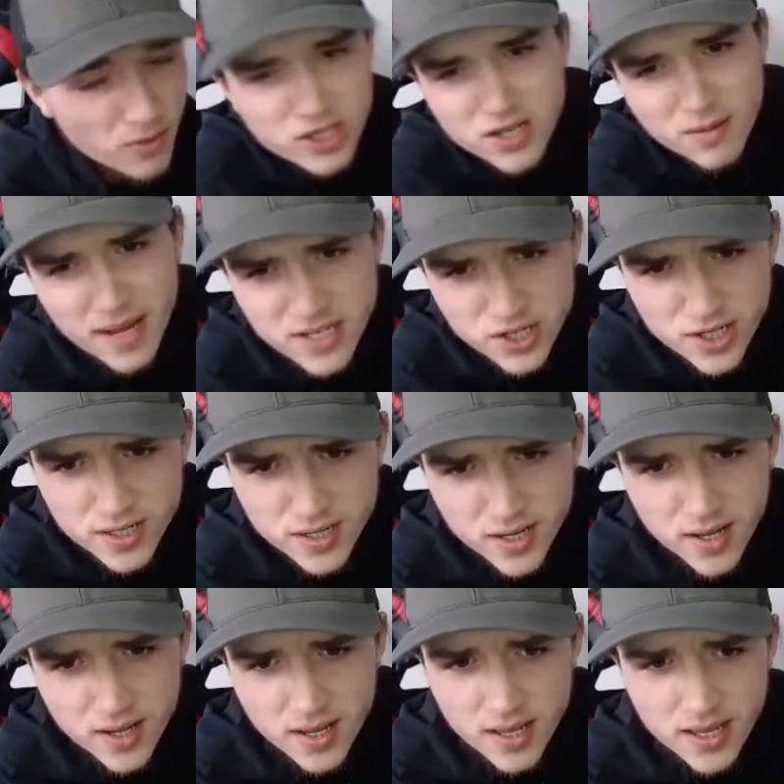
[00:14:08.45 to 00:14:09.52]
Not to mention,
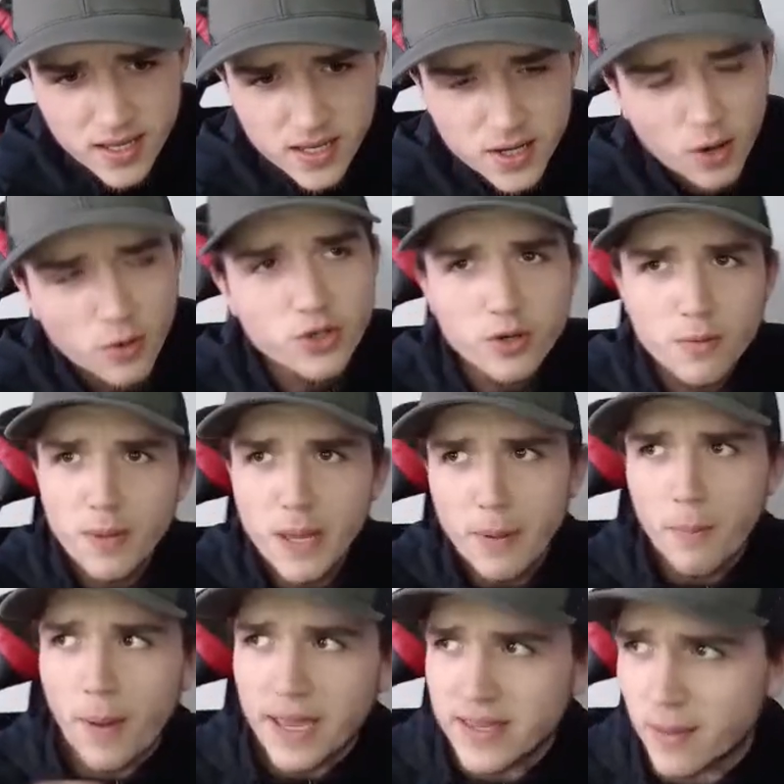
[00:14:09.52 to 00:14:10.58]
you know, some
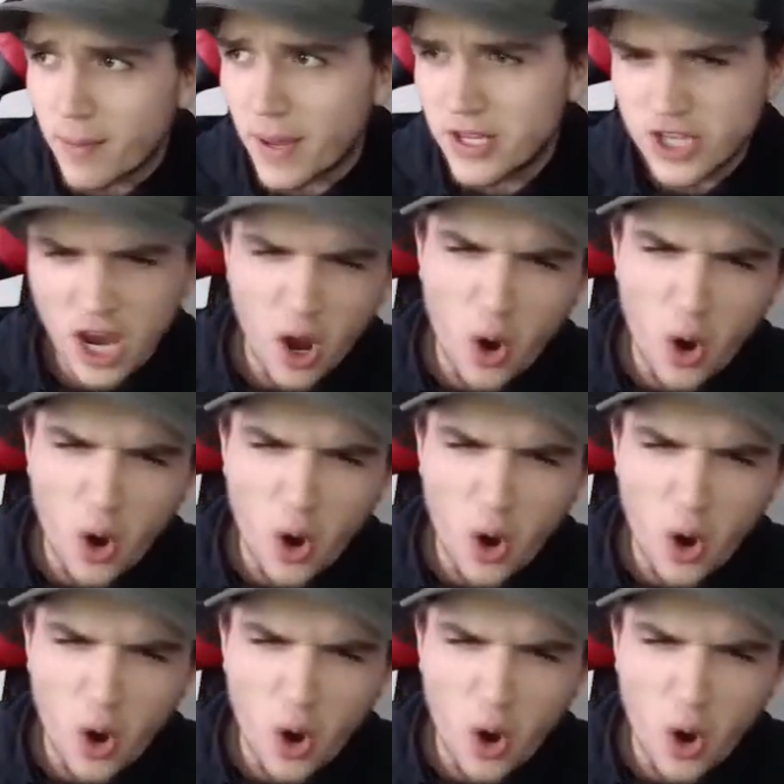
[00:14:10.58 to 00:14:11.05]
people paint the picture,